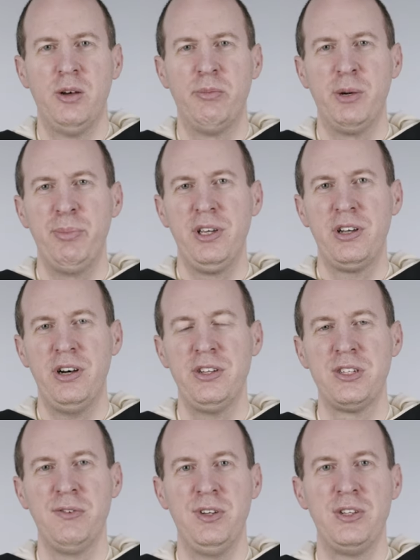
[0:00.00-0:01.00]
But
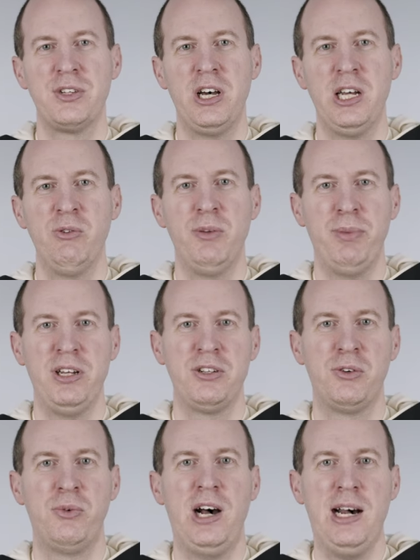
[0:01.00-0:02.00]
because of his
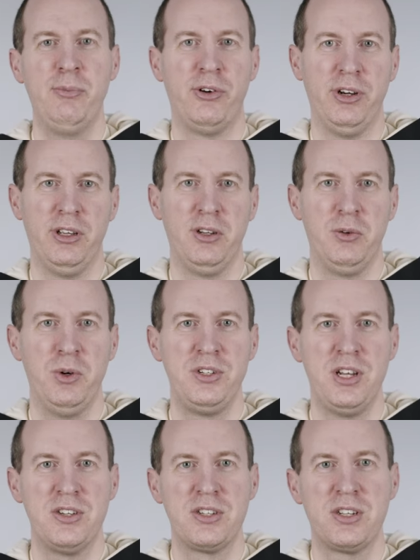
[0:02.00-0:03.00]
unrepented robbery,
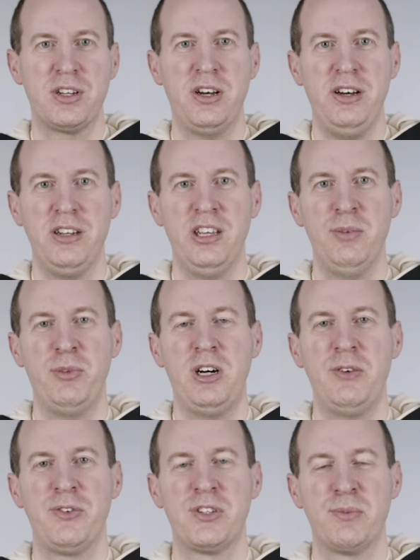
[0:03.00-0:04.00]
which has cut him
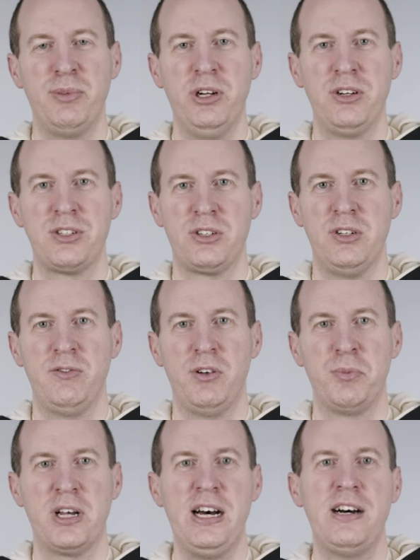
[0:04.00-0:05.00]
off spiritually
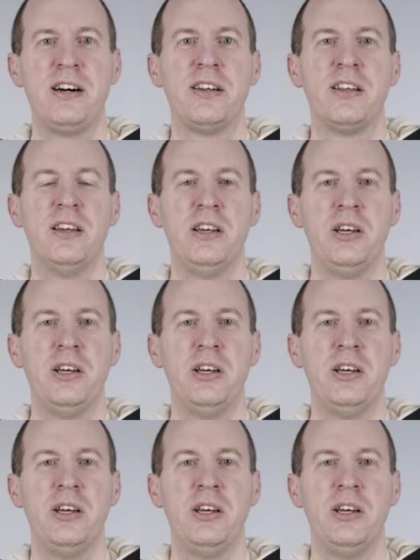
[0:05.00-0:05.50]
from God,